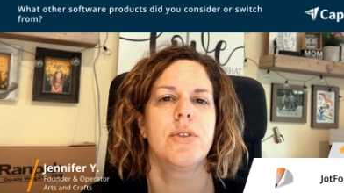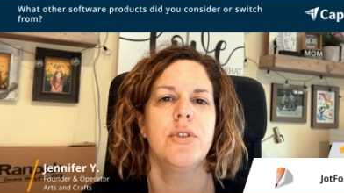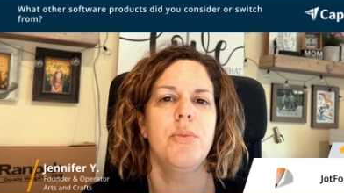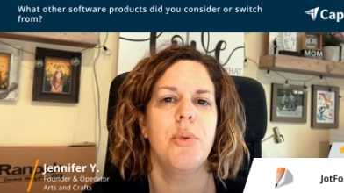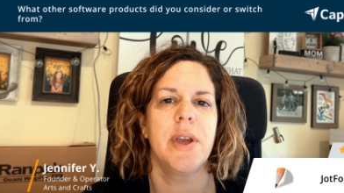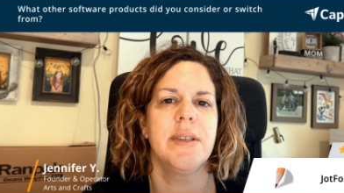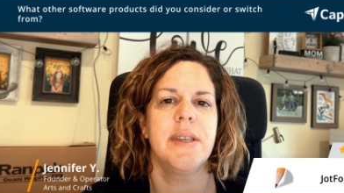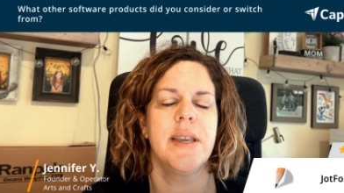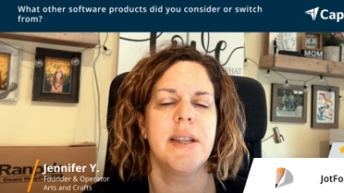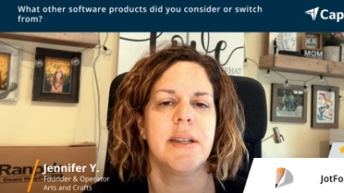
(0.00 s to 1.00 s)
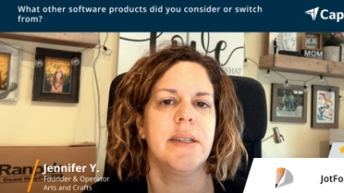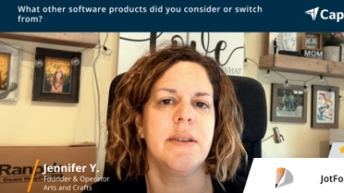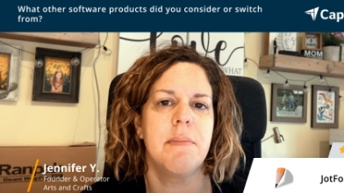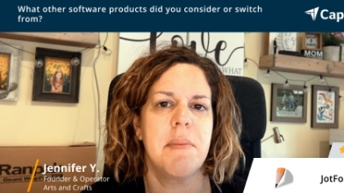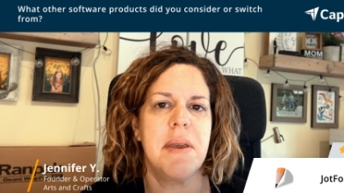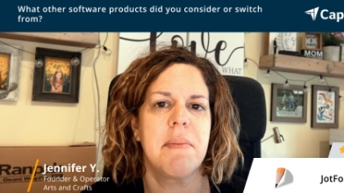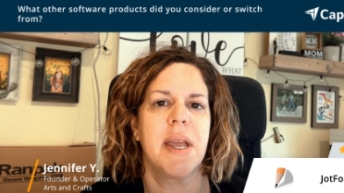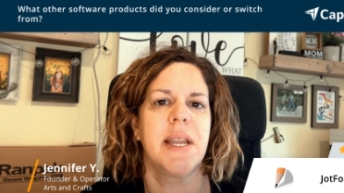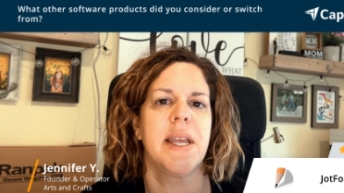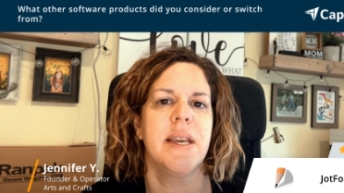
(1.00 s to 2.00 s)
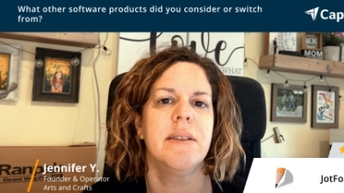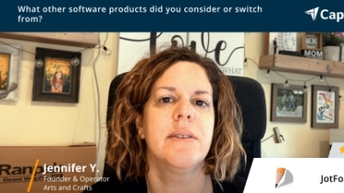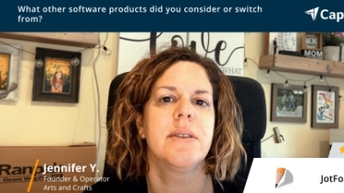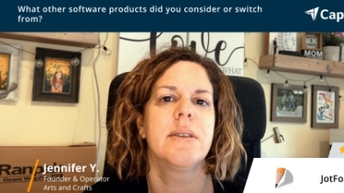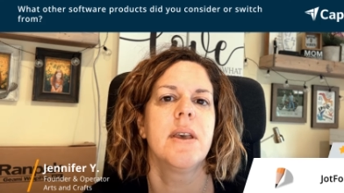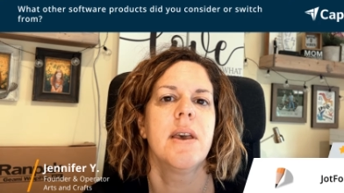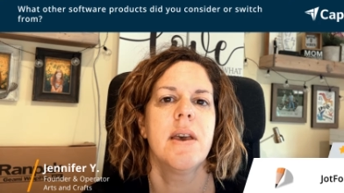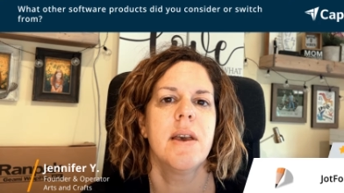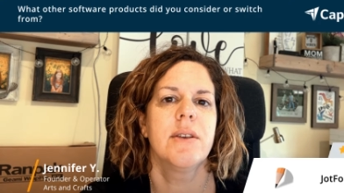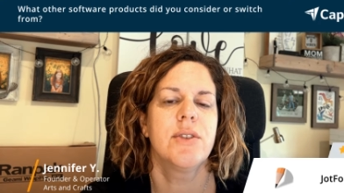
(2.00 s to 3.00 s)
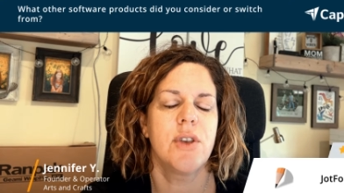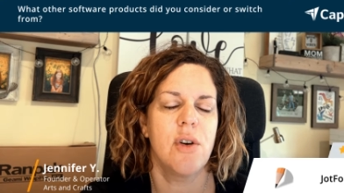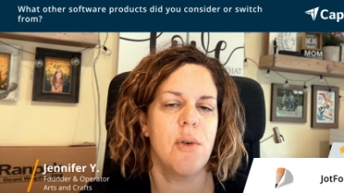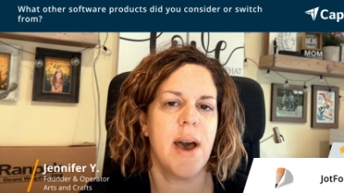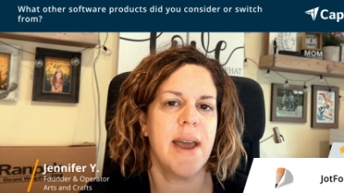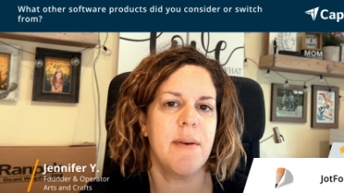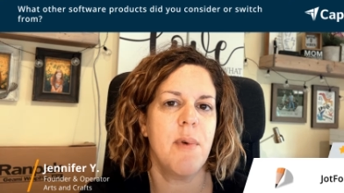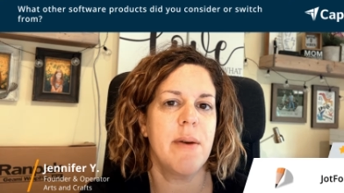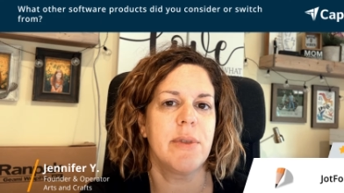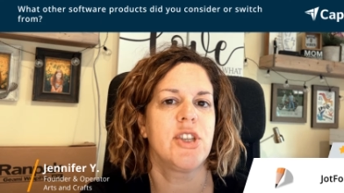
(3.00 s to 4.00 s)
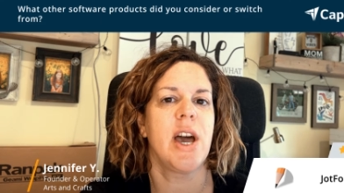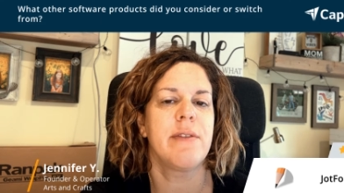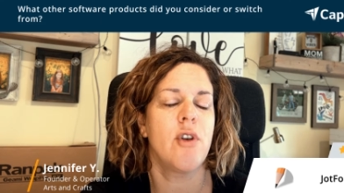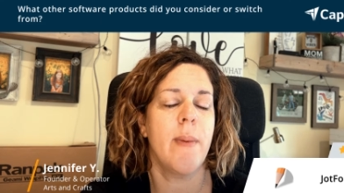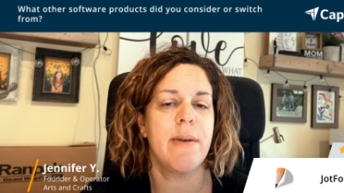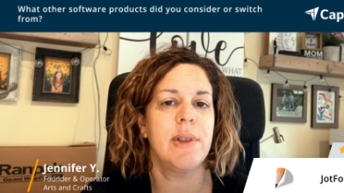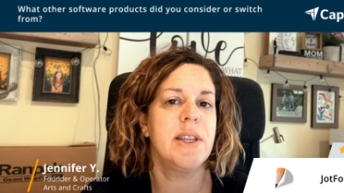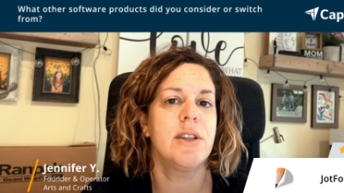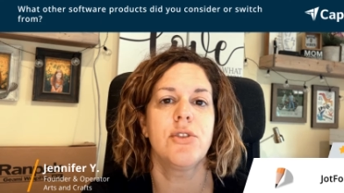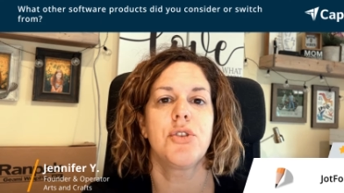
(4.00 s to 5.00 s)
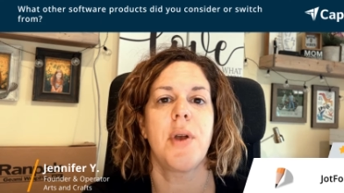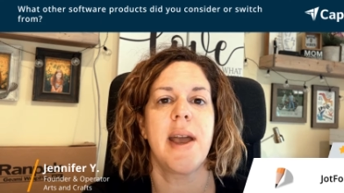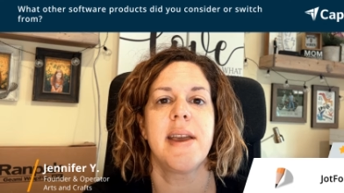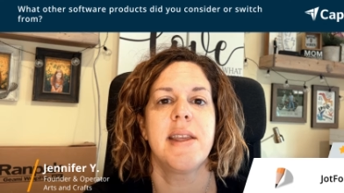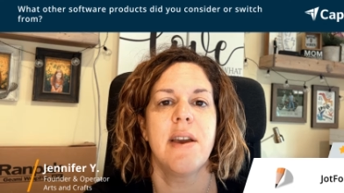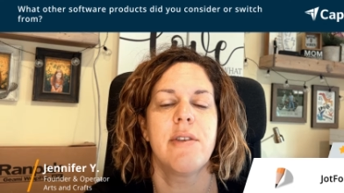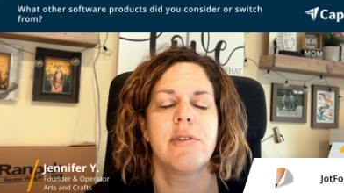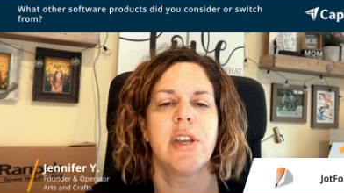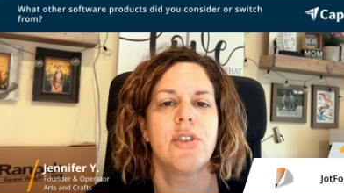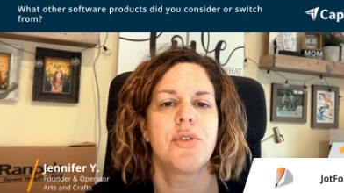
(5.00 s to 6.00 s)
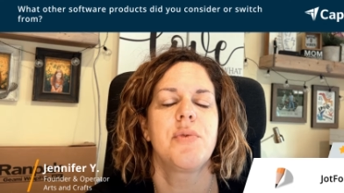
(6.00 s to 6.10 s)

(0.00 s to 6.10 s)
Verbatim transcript: too pricey and it didn't meet my needs. So I went with JotForm. I really didn't try any others, I just